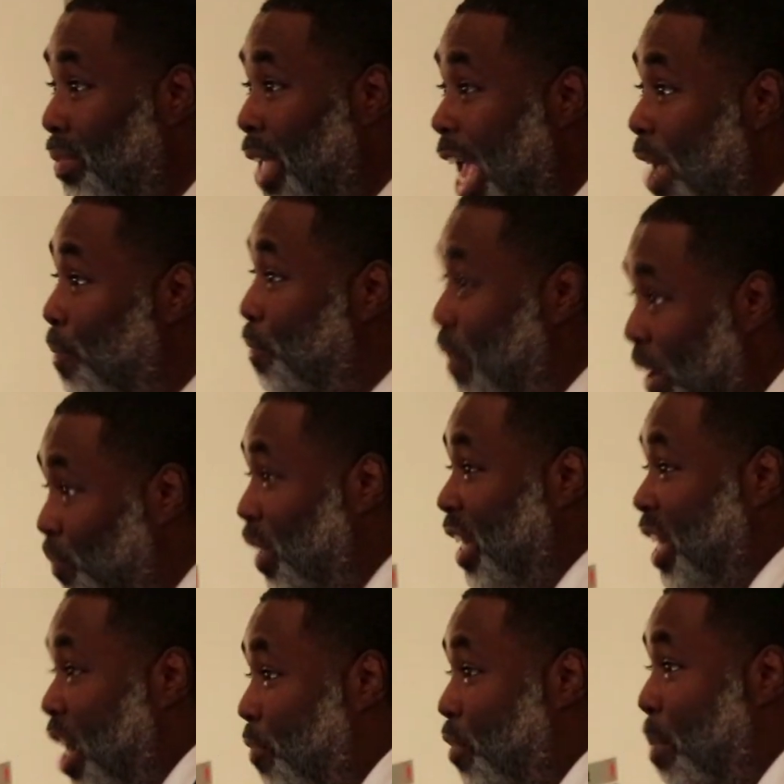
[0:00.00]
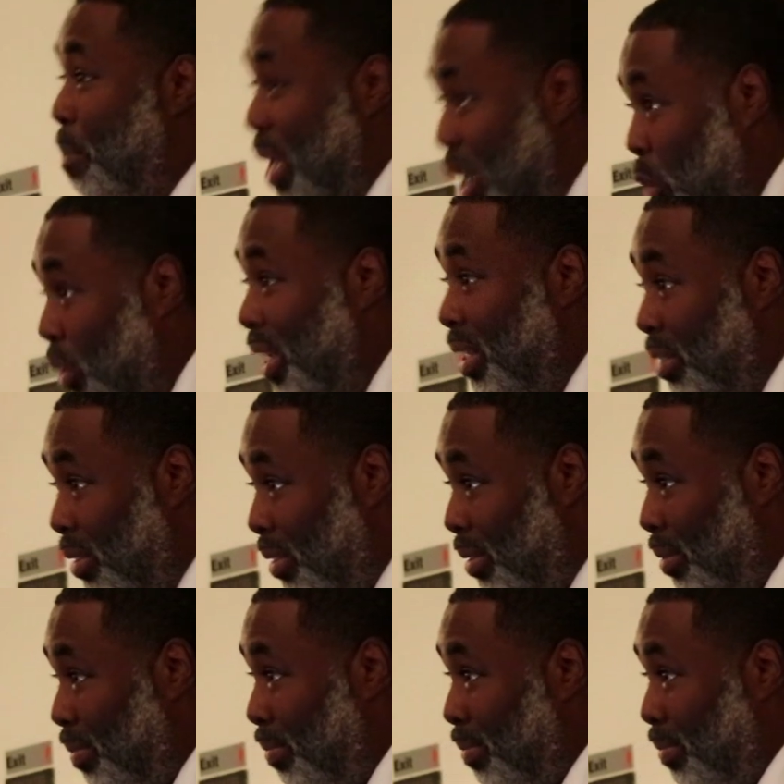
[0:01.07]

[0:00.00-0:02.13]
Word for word: in 50 different buildings